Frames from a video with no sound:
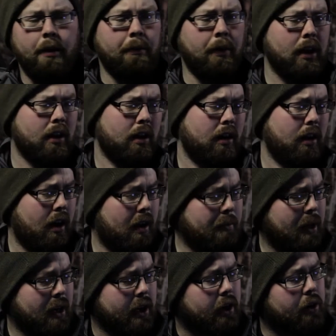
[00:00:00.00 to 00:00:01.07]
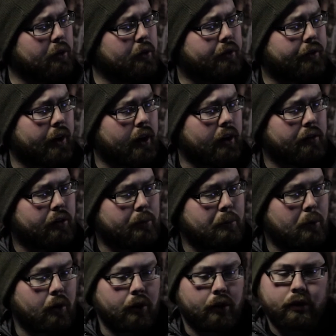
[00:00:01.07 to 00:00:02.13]
Not a huge fan of
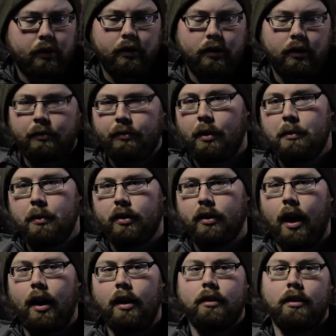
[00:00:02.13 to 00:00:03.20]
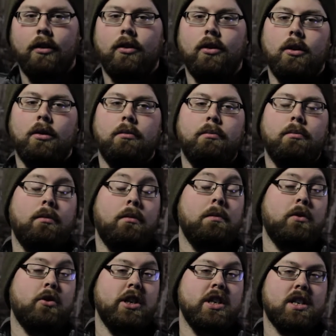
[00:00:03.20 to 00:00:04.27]
sports. From Wisconsin, so
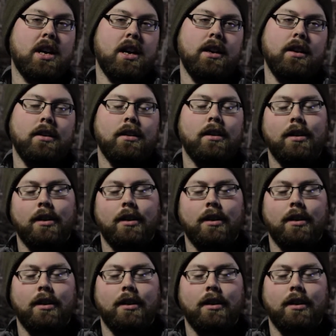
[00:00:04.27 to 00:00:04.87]
cheesehead.